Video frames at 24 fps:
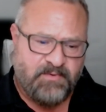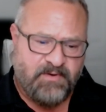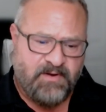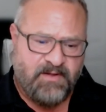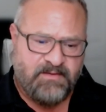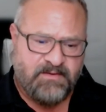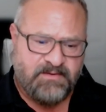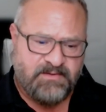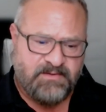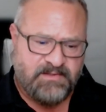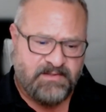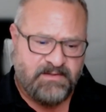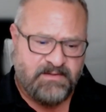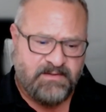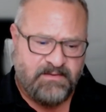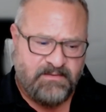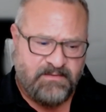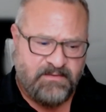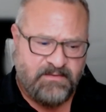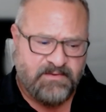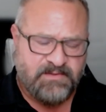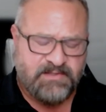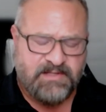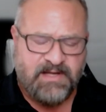Brothers, and,
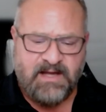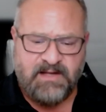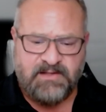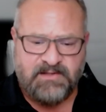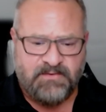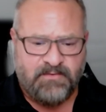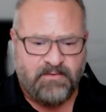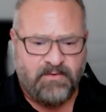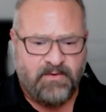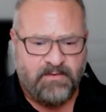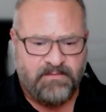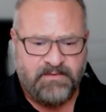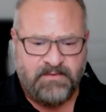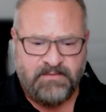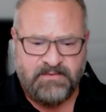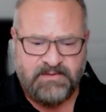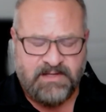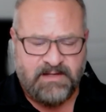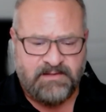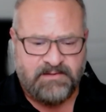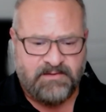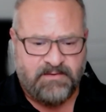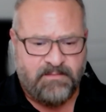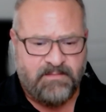and, those guys are all those
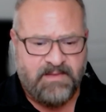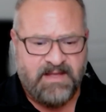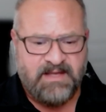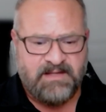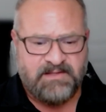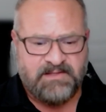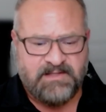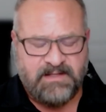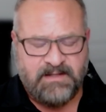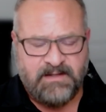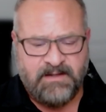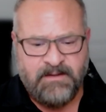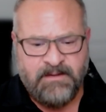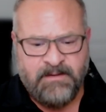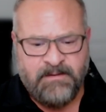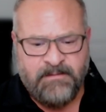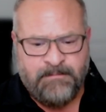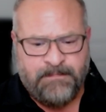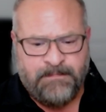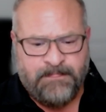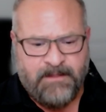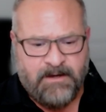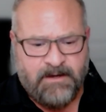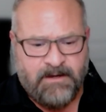guys are amazing.
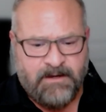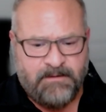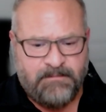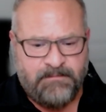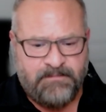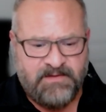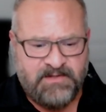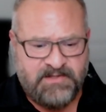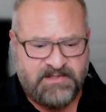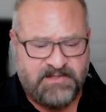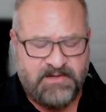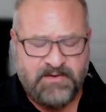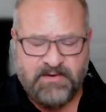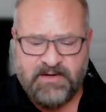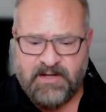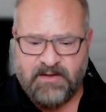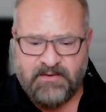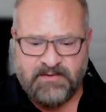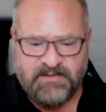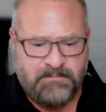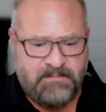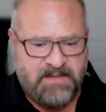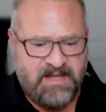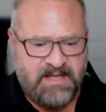Um, the
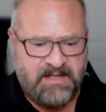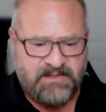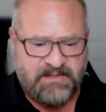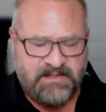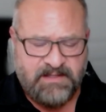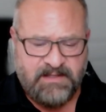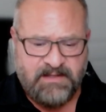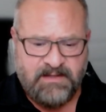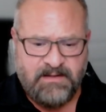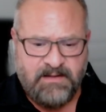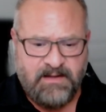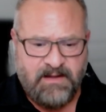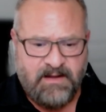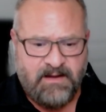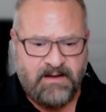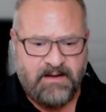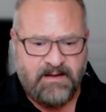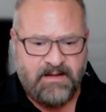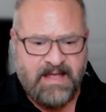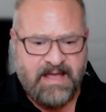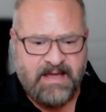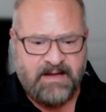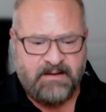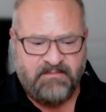studio is amazing.
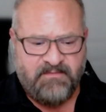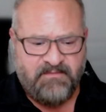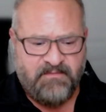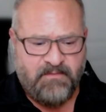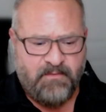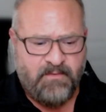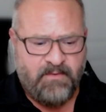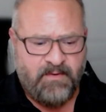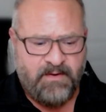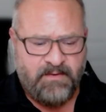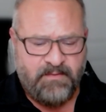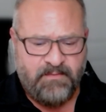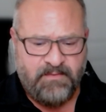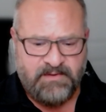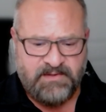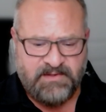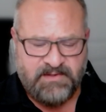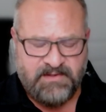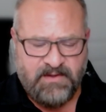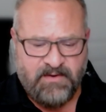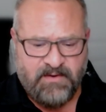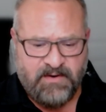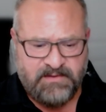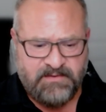Uh, Adam Ford
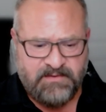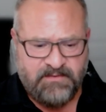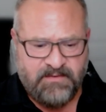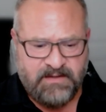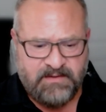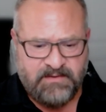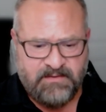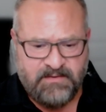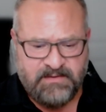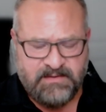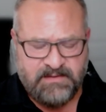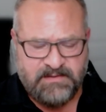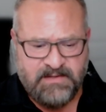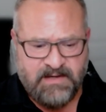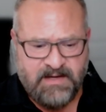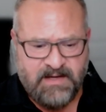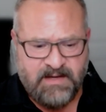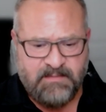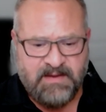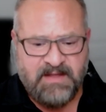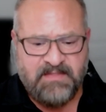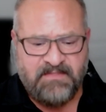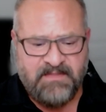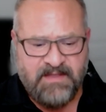was the art director at the
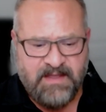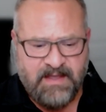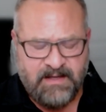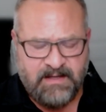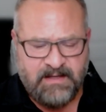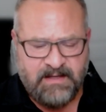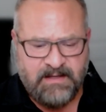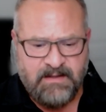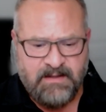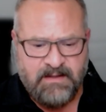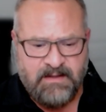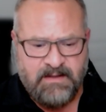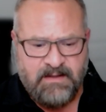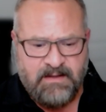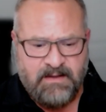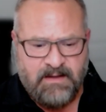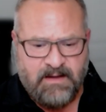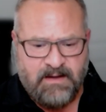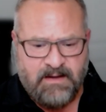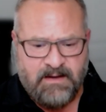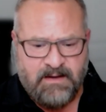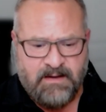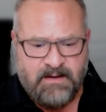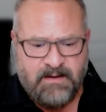time, I think,
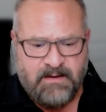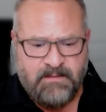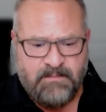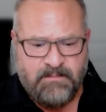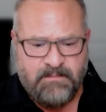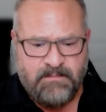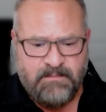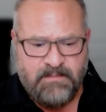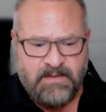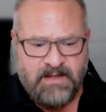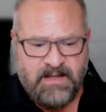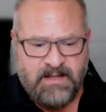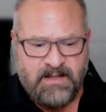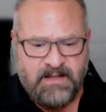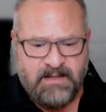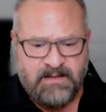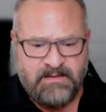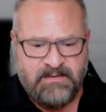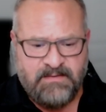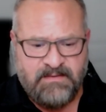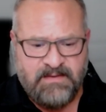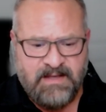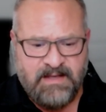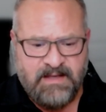um,
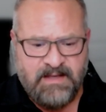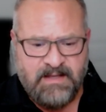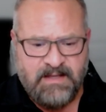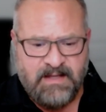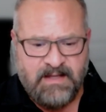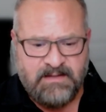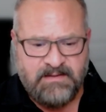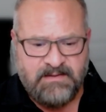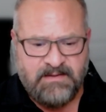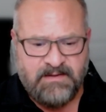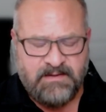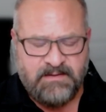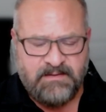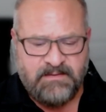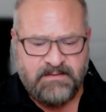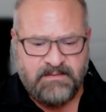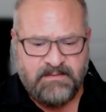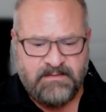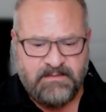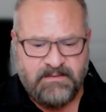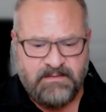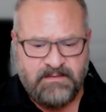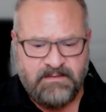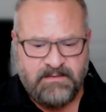and they had done
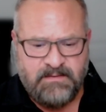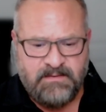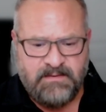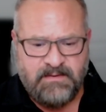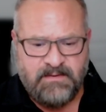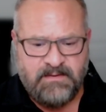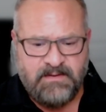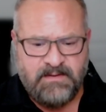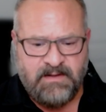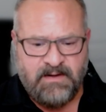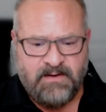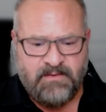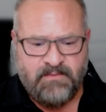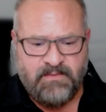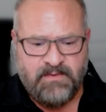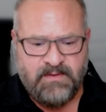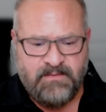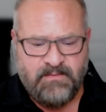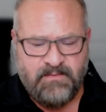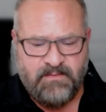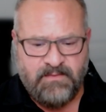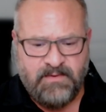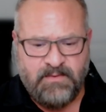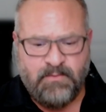you know,
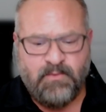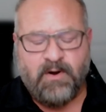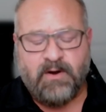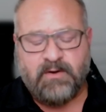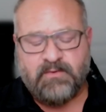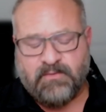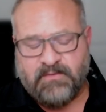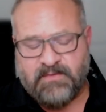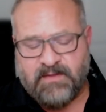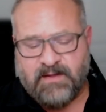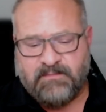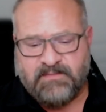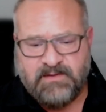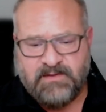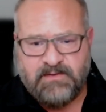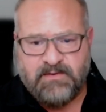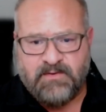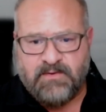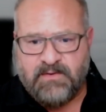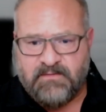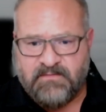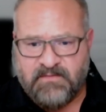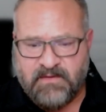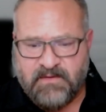we, we worked with them to
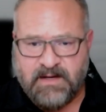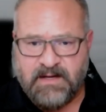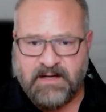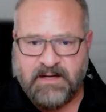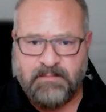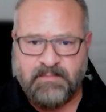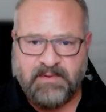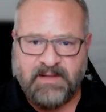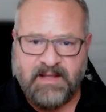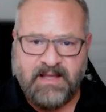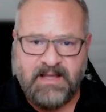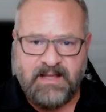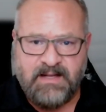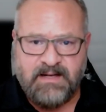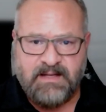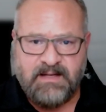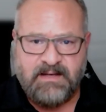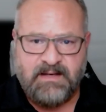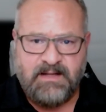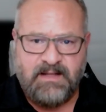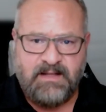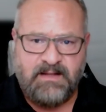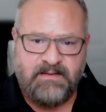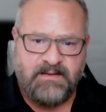do Infinity Blade,
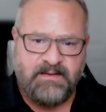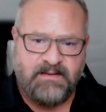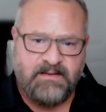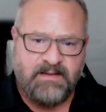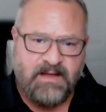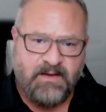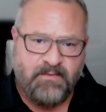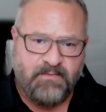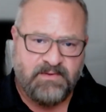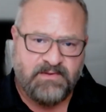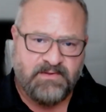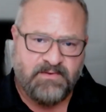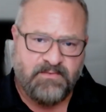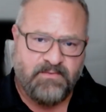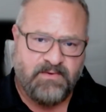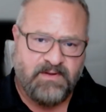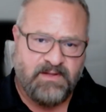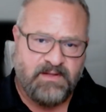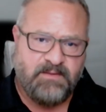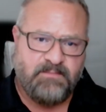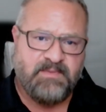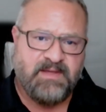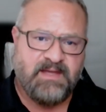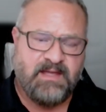and, and that was a
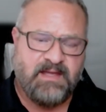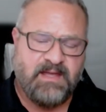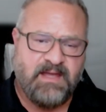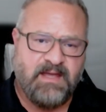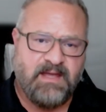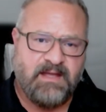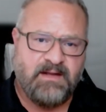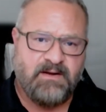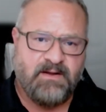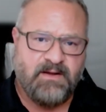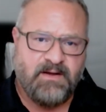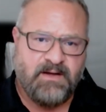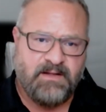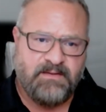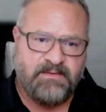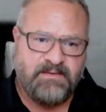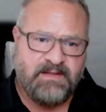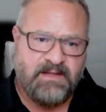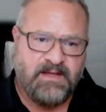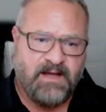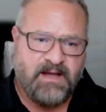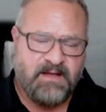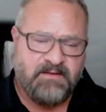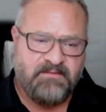really big hit on
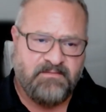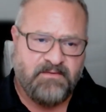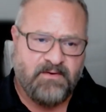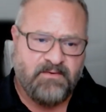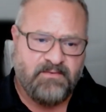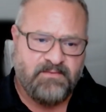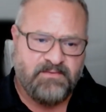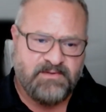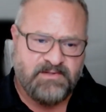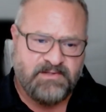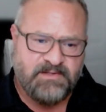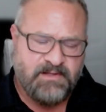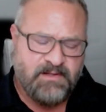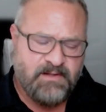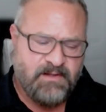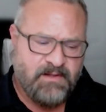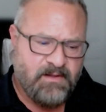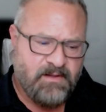the iPhones.